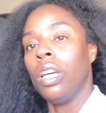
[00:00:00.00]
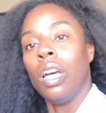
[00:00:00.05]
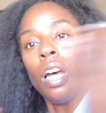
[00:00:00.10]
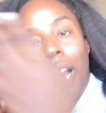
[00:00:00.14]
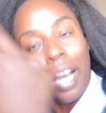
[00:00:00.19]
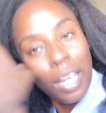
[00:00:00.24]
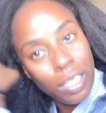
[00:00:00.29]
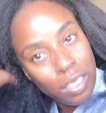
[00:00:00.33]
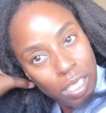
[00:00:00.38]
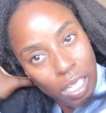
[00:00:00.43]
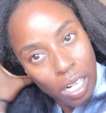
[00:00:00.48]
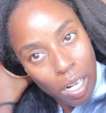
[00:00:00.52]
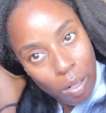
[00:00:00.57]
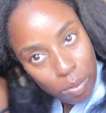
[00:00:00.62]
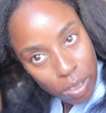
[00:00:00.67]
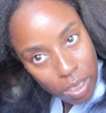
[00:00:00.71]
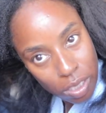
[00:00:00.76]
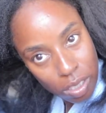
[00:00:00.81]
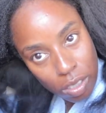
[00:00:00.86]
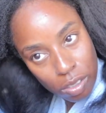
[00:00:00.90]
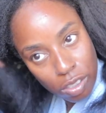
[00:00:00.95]
I said I
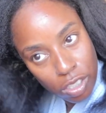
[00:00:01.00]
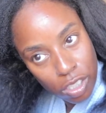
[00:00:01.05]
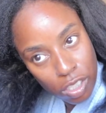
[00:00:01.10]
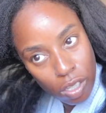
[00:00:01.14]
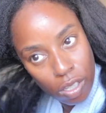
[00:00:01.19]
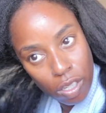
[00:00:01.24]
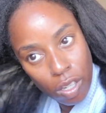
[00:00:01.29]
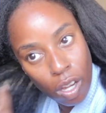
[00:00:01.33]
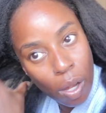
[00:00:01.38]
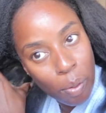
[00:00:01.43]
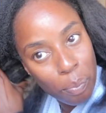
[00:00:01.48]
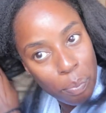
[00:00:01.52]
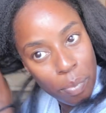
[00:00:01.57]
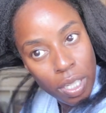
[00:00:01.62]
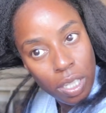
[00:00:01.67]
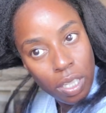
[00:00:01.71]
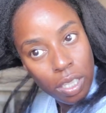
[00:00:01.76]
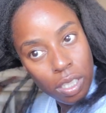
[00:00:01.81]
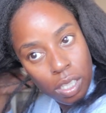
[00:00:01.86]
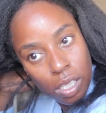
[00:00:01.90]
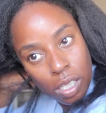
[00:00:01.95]
wasn't going to show y'all
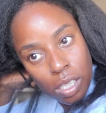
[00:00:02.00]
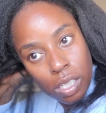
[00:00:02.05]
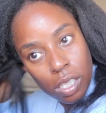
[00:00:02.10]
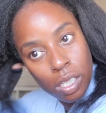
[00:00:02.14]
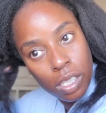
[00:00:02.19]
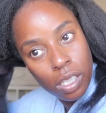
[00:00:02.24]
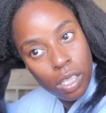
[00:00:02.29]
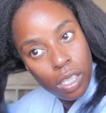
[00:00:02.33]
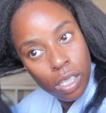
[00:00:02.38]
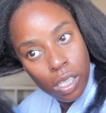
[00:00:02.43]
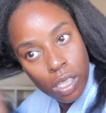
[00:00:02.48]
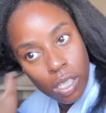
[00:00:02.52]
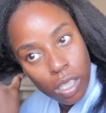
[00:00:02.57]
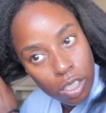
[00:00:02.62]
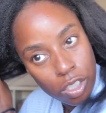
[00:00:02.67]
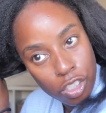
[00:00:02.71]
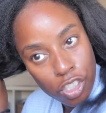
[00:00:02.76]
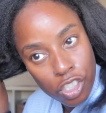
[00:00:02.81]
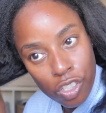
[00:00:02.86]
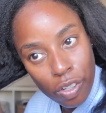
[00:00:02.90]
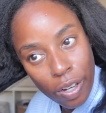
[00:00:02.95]
me
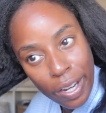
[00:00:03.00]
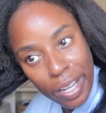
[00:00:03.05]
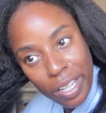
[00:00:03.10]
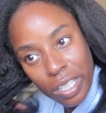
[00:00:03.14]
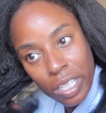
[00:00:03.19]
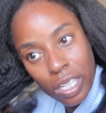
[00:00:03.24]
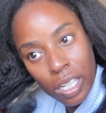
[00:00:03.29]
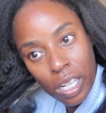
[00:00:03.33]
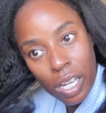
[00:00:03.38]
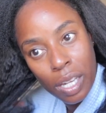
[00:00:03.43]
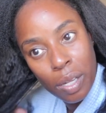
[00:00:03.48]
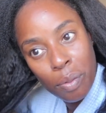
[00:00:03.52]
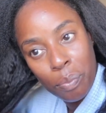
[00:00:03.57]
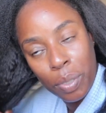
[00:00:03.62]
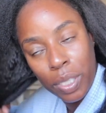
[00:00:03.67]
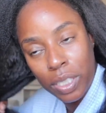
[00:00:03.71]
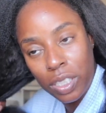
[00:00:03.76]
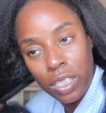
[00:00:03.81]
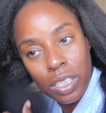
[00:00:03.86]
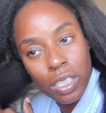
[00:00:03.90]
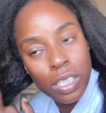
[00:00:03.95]
straightening it,
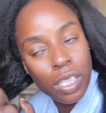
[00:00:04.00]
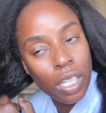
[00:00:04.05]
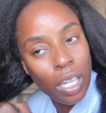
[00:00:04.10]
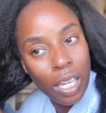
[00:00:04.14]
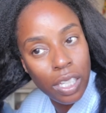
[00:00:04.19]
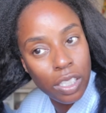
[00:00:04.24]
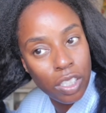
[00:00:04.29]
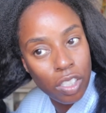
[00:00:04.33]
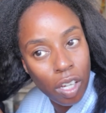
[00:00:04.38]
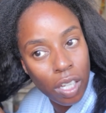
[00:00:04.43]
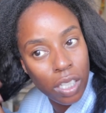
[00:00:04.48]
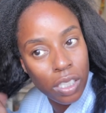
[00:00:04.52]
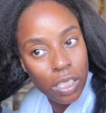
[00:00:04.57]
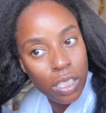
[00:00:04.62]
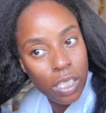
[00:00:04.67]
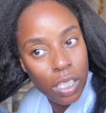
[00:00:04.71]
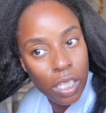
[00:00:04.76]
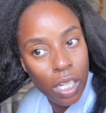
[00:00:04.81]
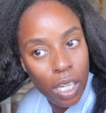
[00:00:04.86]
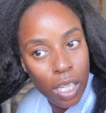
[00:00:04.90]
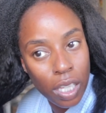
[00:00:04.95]
but just in case y'all didn't
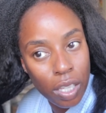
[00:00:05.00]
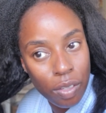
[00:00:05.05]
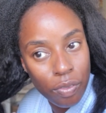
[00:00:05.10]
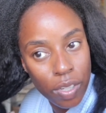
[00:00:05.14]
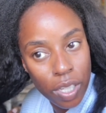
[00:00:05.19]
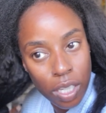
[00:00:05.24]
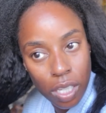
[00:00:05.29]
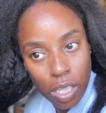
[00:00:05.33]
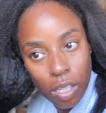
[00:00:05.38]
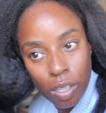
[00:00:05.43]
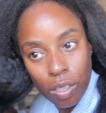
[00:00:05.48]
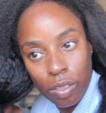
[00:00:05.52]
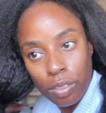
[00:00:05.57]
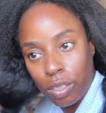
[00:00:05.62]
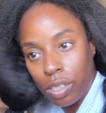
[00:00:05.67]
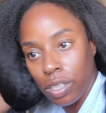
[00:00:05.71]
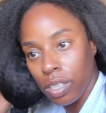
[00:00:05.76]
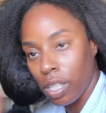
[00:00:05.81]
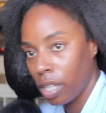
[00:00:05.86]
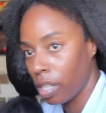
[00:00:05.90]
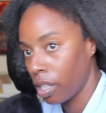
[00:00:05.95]
see the other
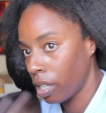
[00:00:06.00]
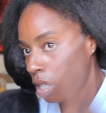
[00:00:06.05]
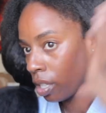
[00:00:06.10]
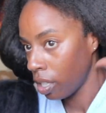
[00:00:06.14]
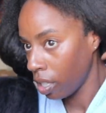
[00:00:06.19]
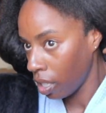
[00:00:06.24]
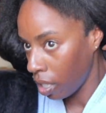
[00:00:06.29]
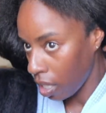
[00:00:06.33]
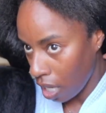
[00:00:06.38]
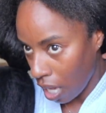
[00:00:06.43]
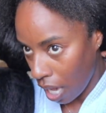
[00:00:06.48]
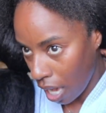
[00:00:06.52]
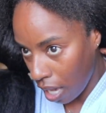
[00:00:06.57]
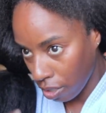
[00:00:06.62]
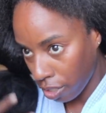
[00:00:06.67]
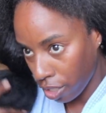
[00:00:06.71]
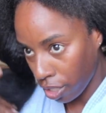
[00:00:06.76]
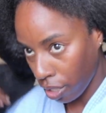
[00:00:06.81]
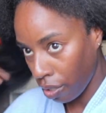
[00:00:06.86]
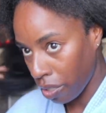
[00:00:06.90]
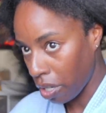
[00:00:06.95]
videos, I'll
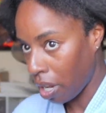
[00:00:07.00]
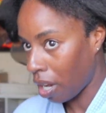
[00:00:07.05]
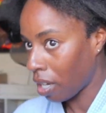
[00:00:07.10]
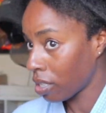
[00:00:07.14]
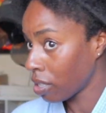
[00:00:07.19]
show y'all.